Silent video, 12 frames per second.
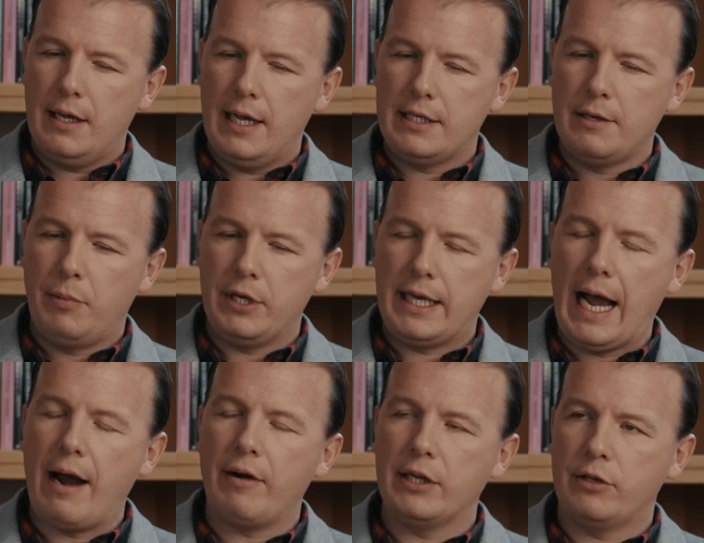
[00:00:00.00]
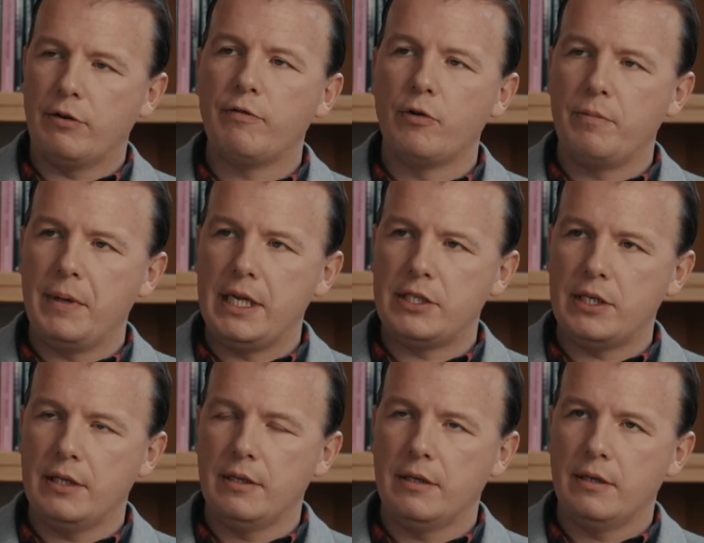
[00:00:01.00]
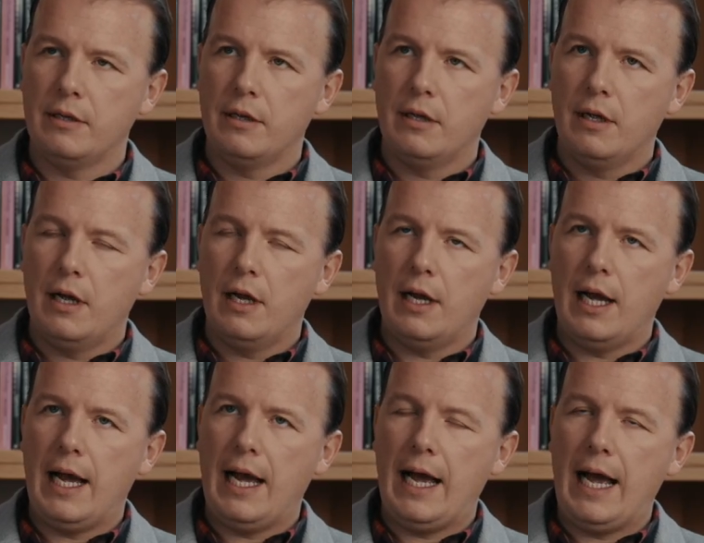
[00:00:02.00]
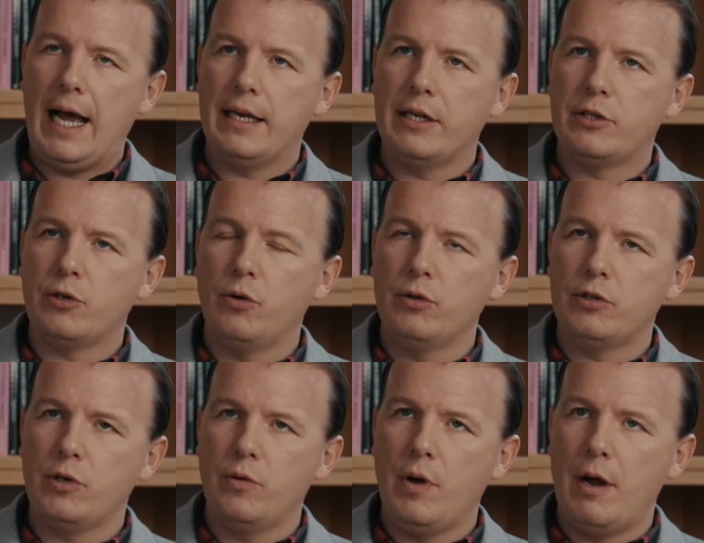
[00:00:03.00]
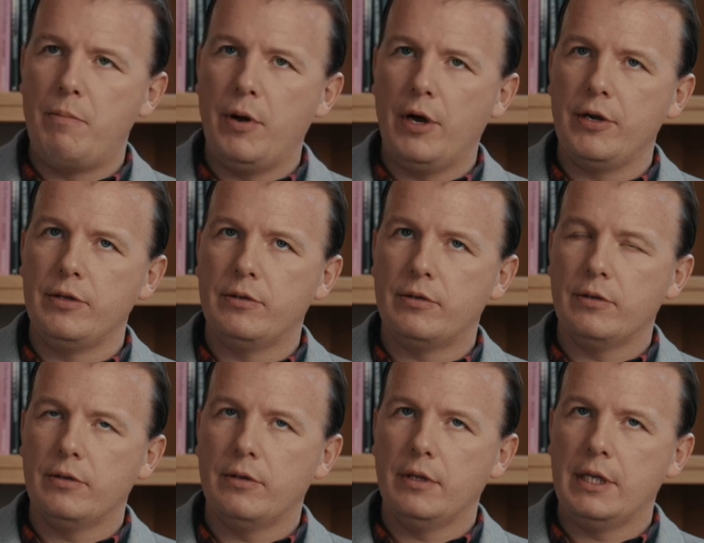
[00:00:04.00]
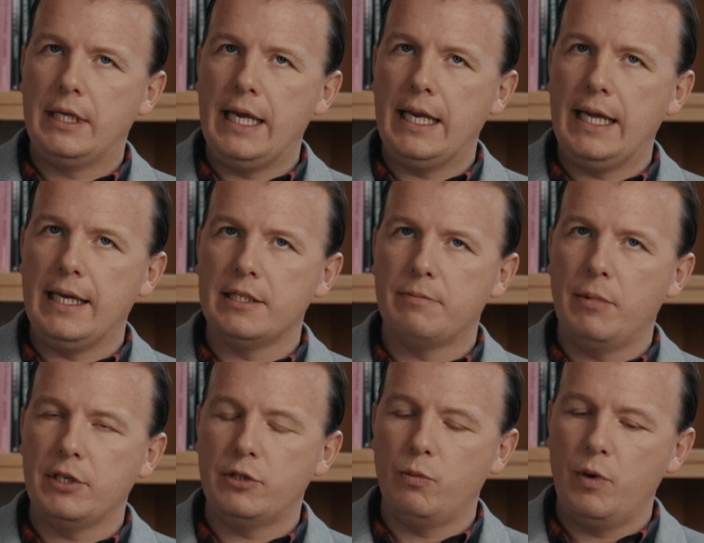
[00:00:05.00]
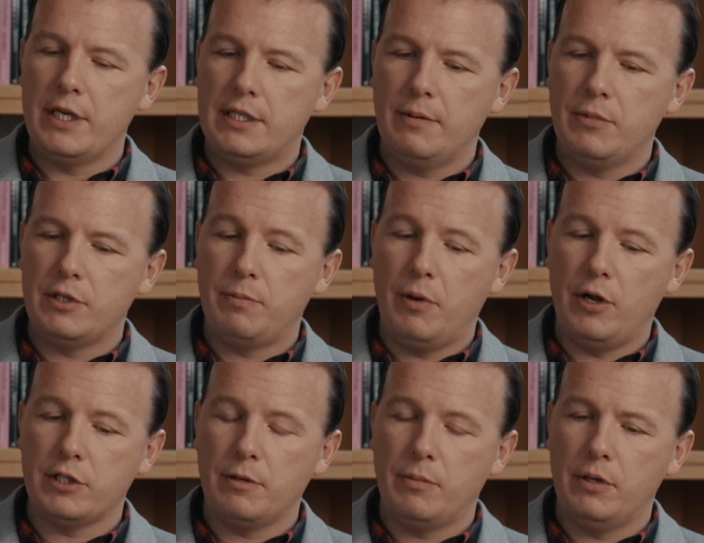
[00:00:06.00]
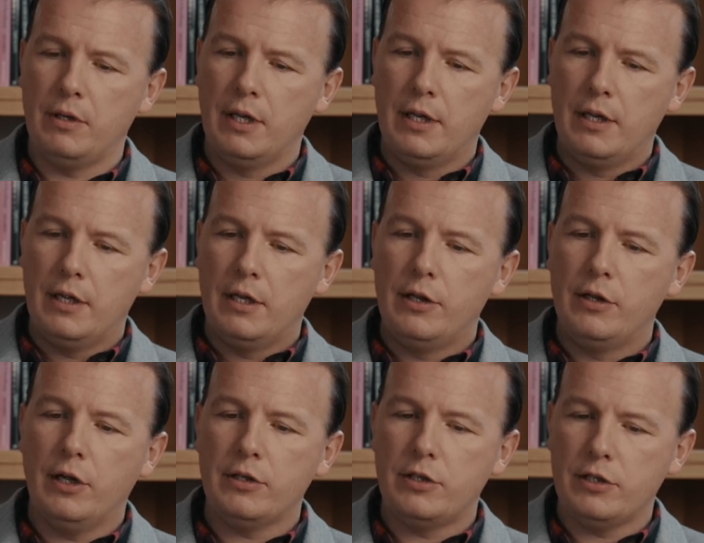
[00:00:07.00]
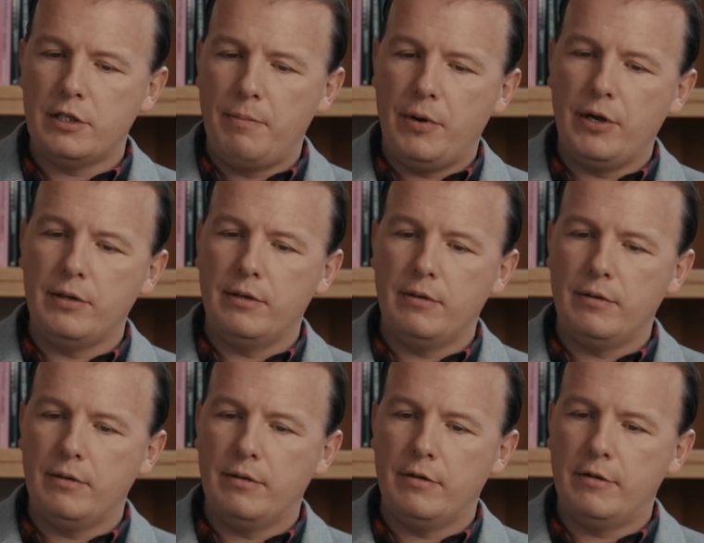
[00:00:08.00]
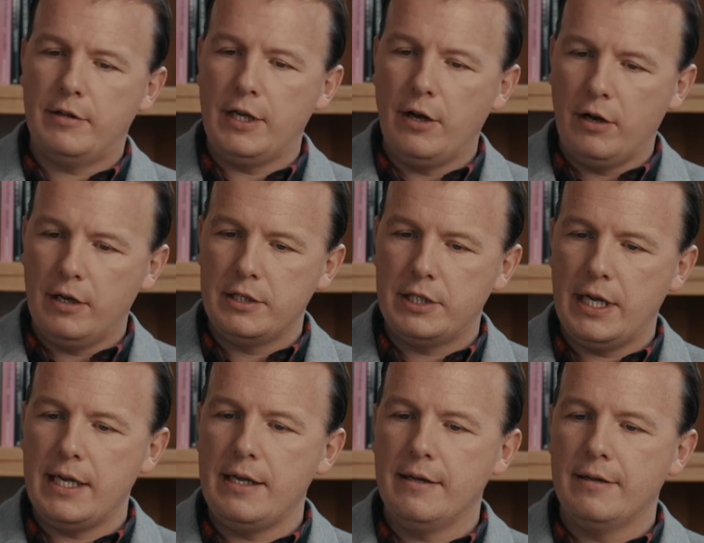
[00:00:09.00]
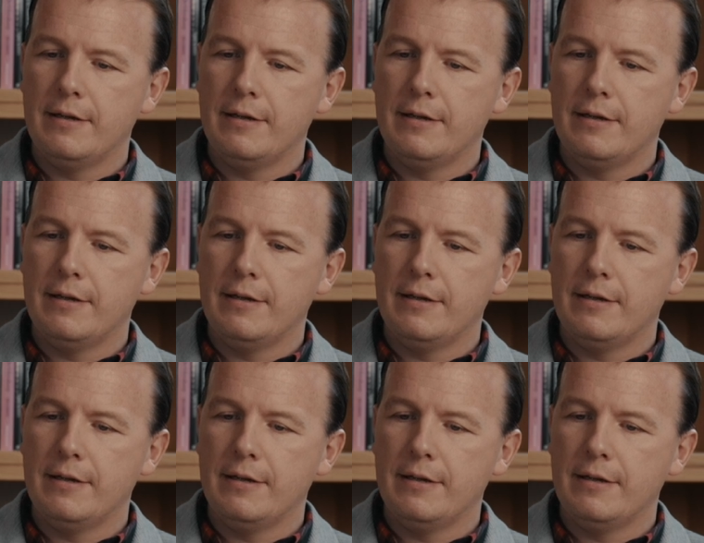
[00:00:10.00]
It's about character formation. Yeah. And it's also about gaining as much wisdom as possible, not just about theology,